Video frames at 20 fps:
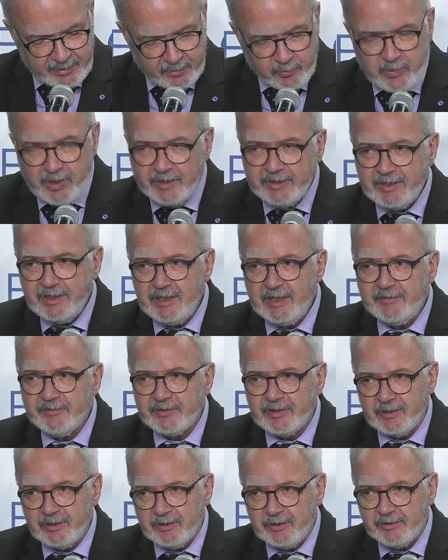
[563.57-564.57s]
We are
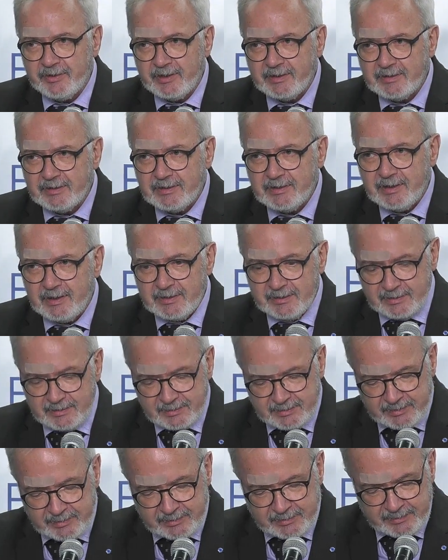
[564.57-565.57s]
delivering on that
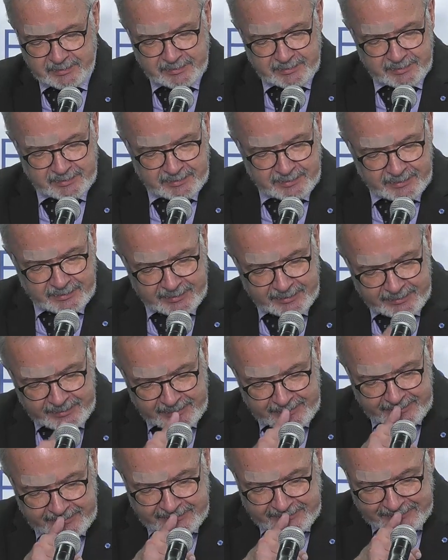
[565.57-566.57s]
target.
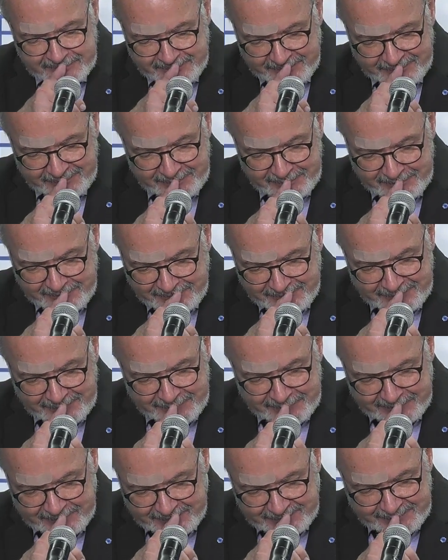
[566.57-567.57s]
Indeed,
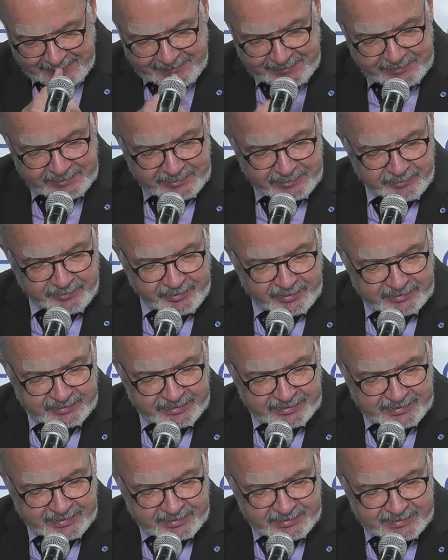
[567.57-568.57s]
since
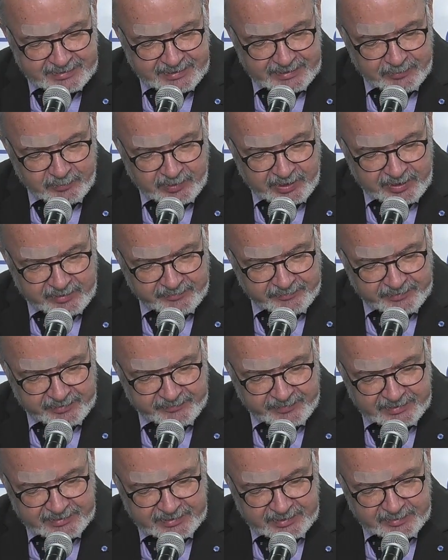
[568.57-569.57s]
2016, we have
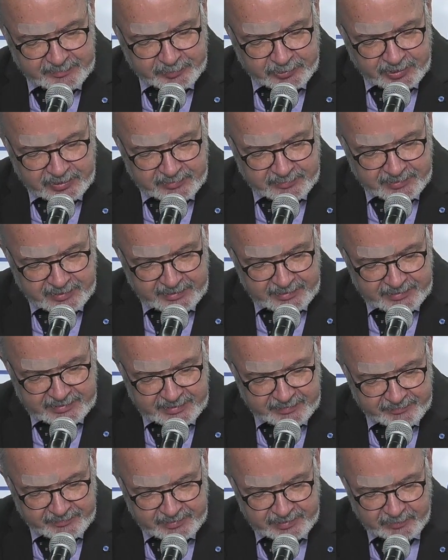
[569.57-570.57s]
invested approximately
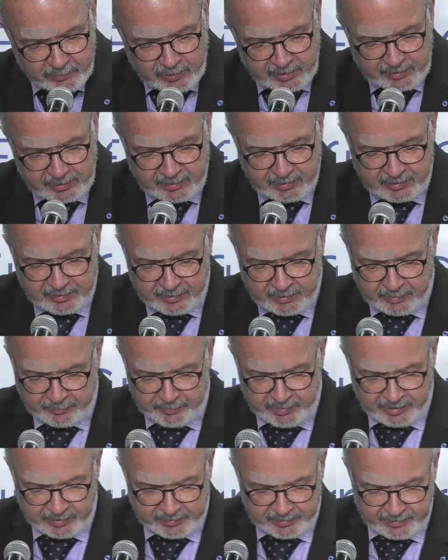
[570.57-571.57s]
$71
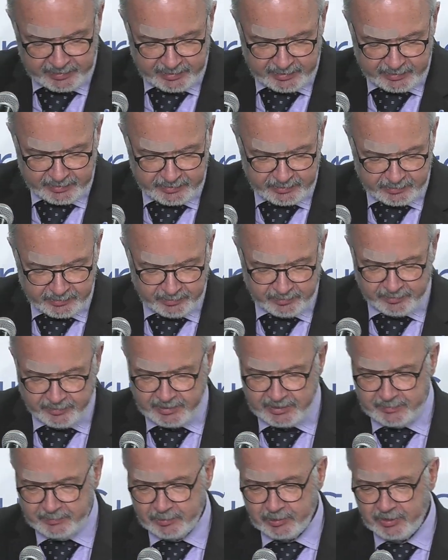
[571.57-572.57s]
billion into
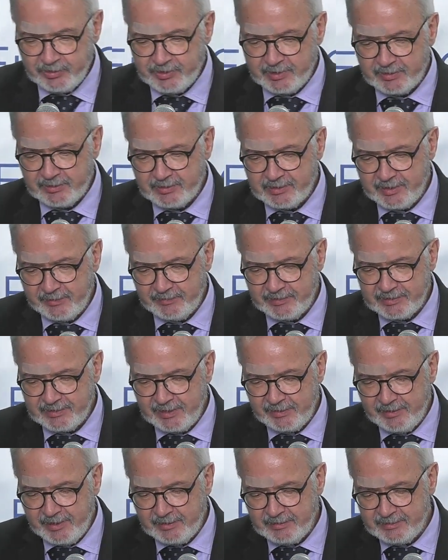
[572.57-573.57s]
these projects. Having
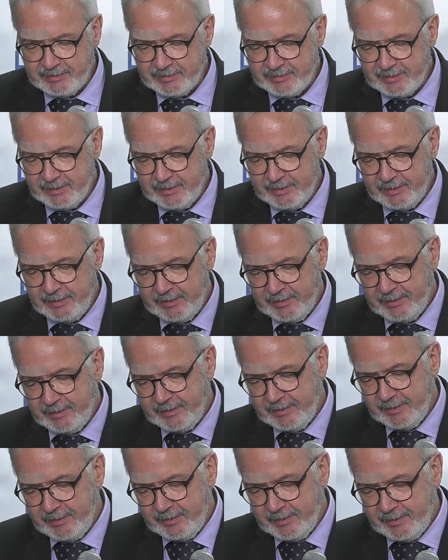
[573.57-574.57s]
said this,
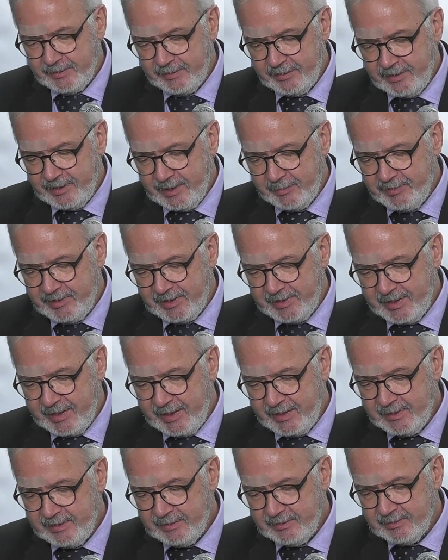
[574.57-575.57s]
the EIB
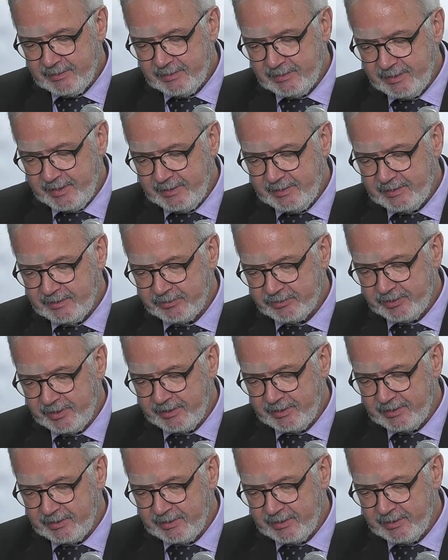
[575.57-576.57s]
can and is
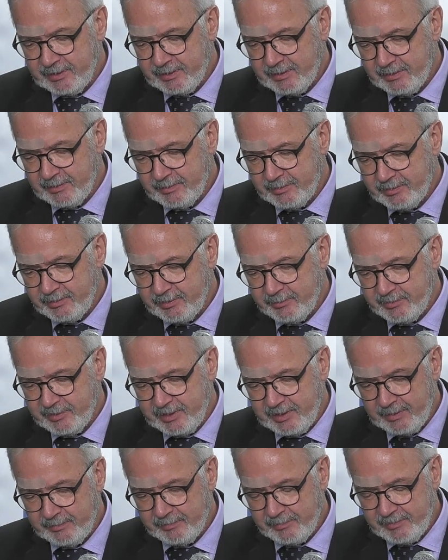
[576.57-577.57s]
ready to
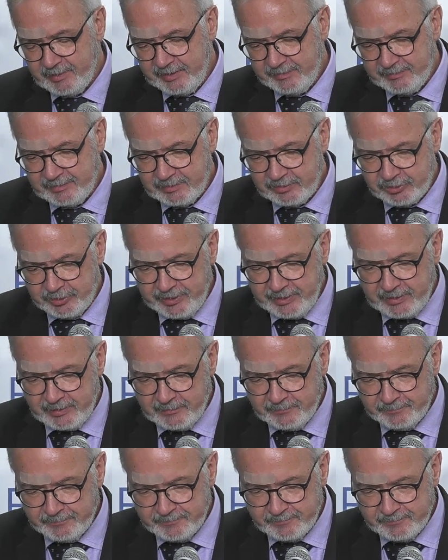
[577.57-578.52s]
become even greener.